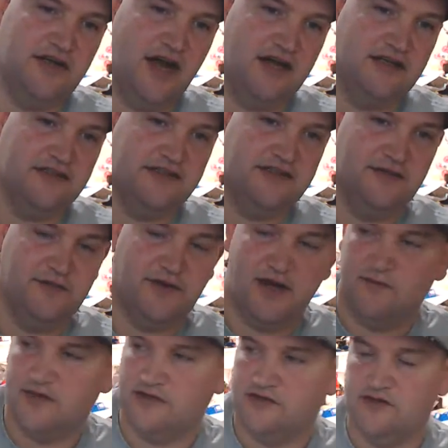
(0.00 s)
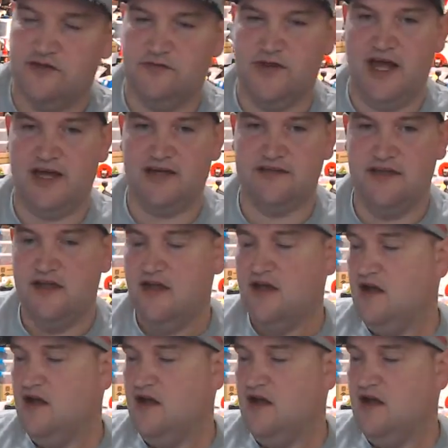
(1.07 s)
kind of see what I wanted to do next.